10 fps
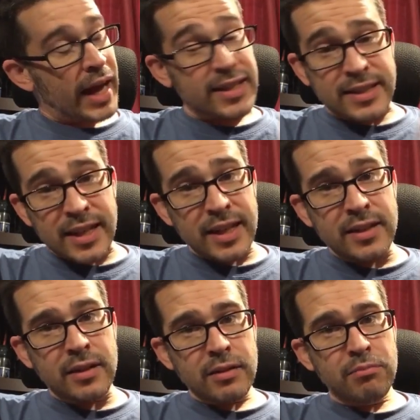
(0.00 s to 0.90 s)
I
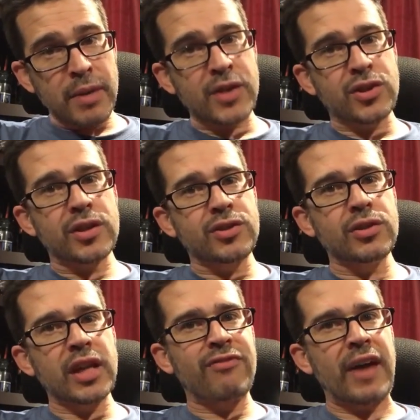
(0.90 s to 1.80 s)
did mention, as
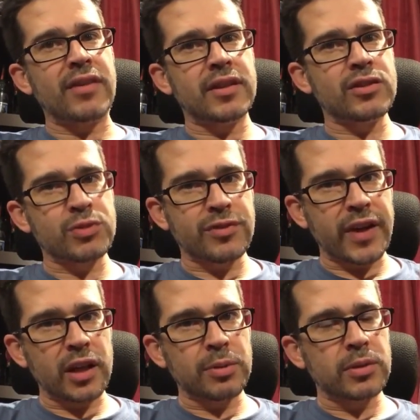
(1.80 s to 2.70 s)
soon as I found that this was
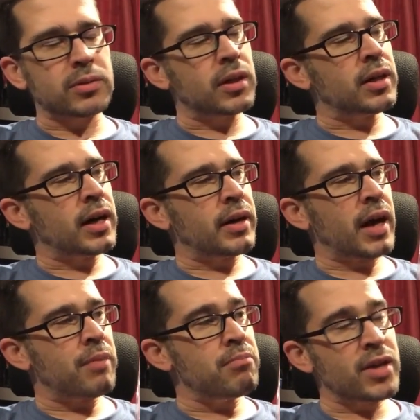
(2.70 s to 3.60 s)
available, uh,
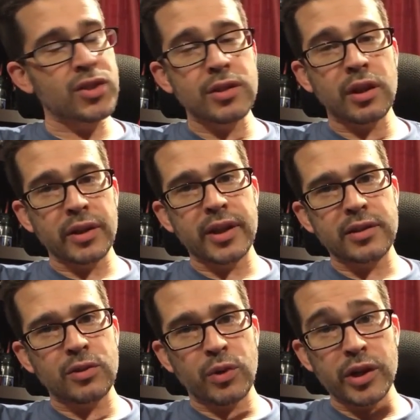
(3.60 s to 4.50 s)
I, I, mentioned the
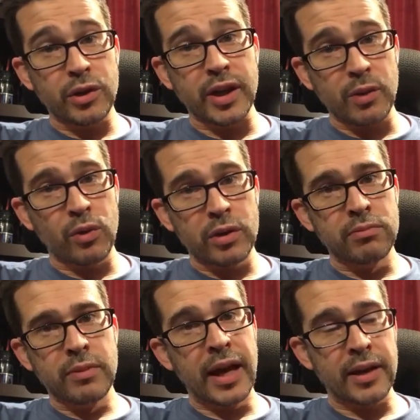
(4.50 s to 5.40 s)
link to where you get
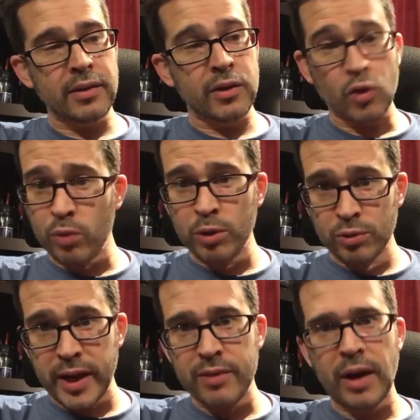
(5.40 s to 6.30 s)
one at a normal
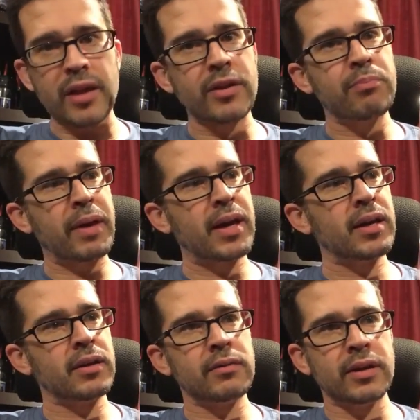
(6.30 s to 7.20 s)
rate rather than
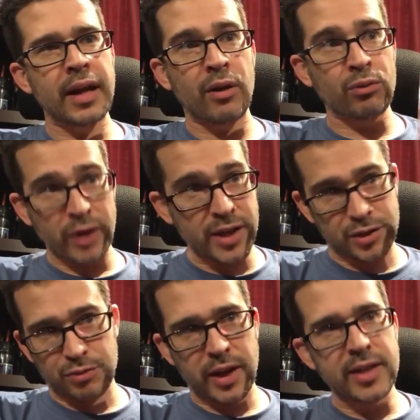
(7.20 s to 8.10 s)
paying an
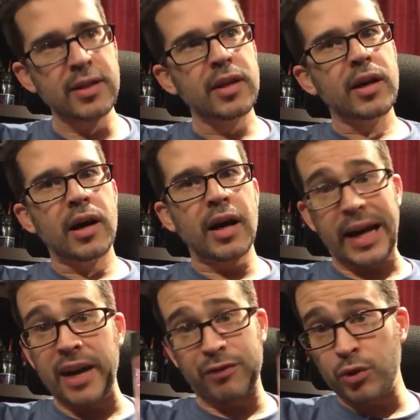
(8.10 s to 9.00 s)
outrageous rate. Uh,
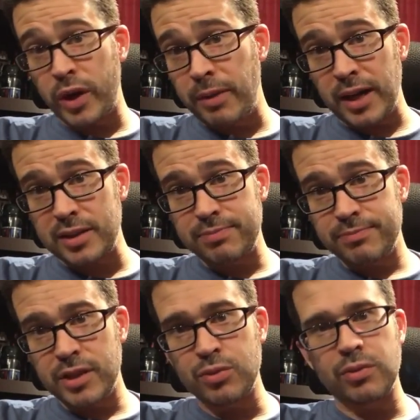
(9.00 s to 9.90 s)
I got it for 20 bucks.
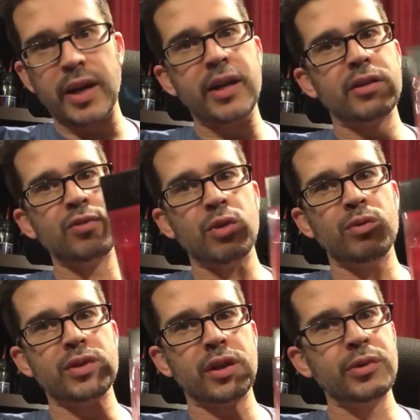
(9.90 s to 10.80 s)
This one right here. This
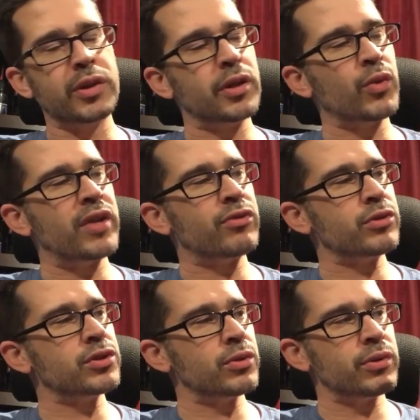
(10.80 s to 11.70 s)
one was included in the Wave,
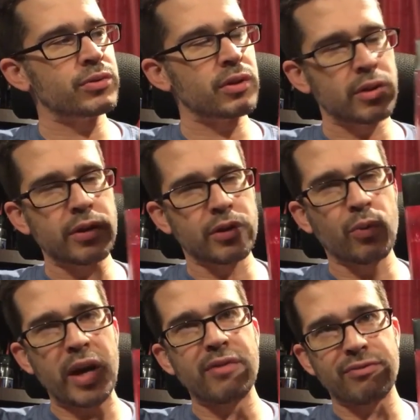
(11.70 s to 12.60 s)
so it was uh,
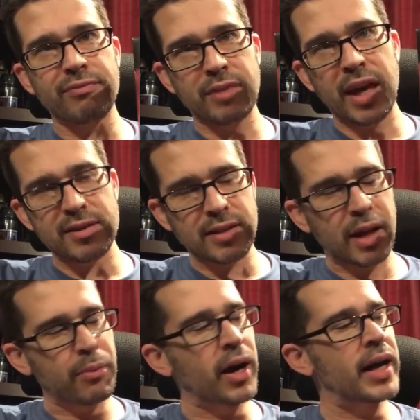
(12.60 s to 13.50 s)
the Wave case
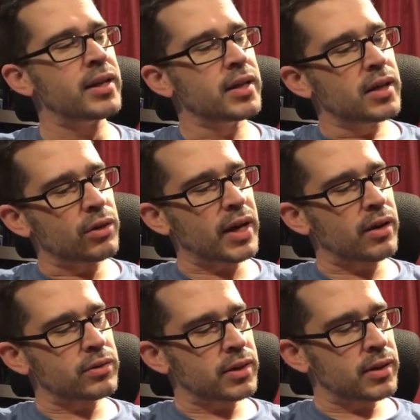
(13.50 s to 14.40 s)
that I bought
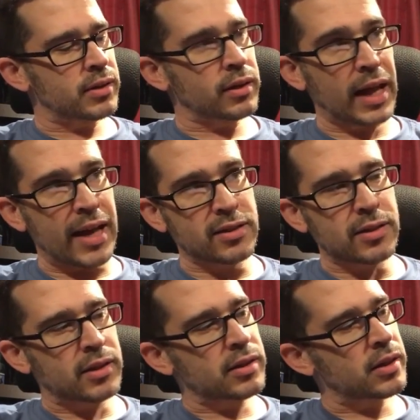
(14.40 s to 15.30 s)
around uh, the
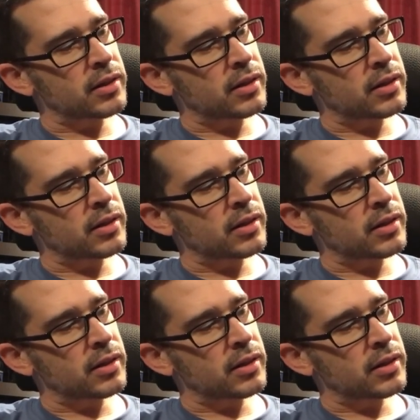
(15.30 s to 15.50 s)
last uh,